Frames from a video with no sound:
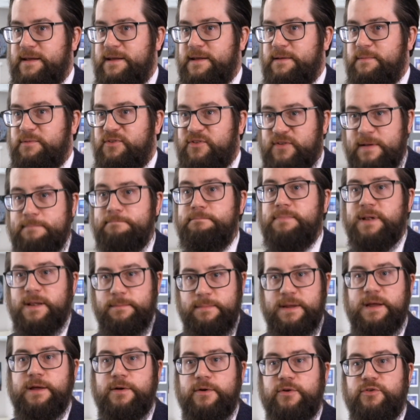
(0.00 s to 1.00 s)
simply
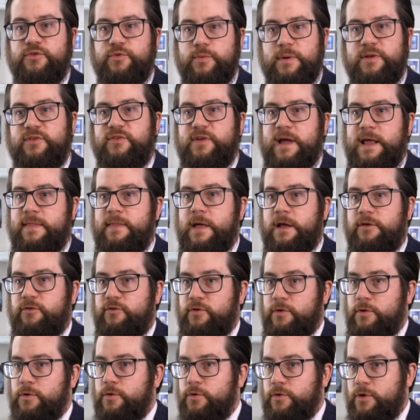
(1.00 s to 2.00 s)
because we're saying that's a
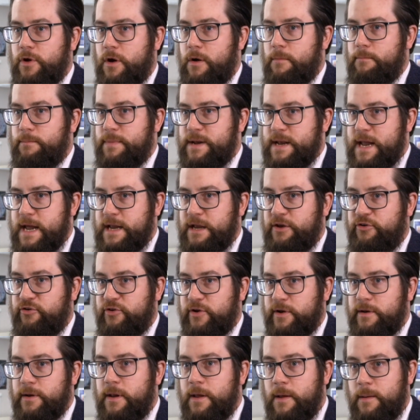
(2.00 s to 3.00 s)
good
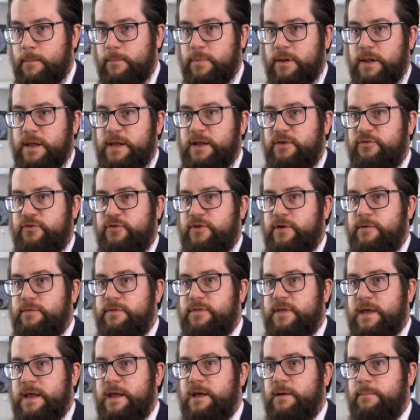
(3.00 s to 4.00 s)
combination. Please do
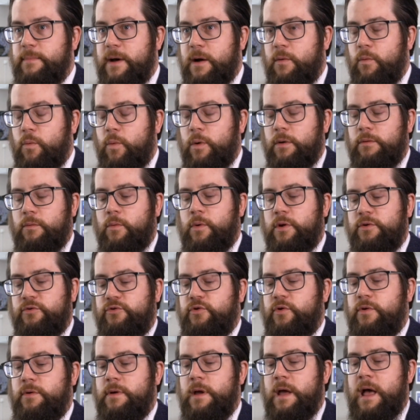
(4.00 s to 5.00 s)
think about what
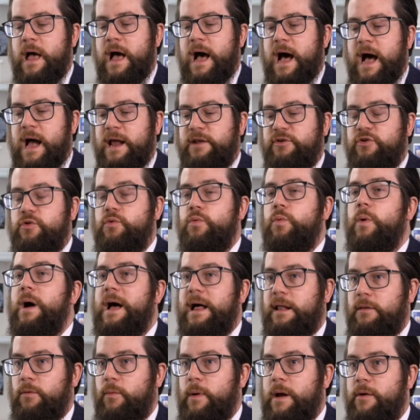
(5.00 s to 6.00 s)
do I do
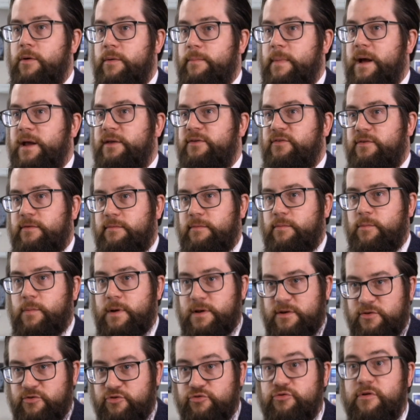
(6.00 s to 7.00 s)
well, where are my
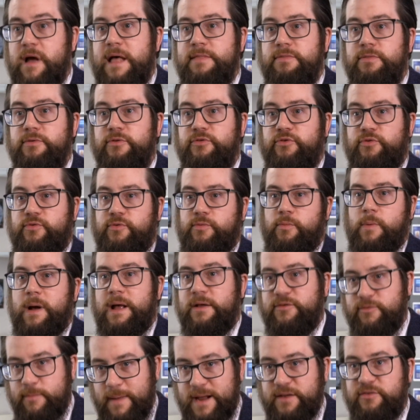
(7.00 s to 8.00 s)
strengths,
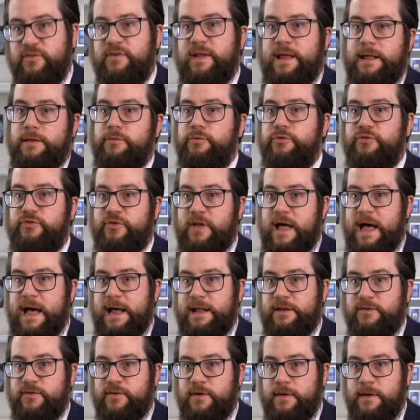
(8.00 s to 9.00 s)
where's my skill
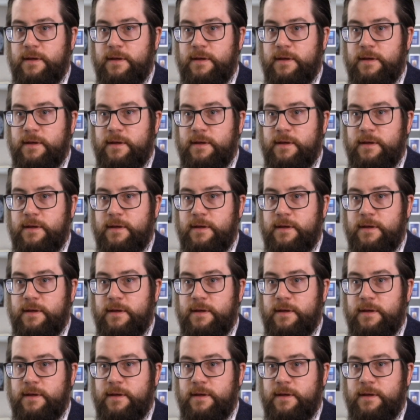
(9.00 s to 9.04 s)
set.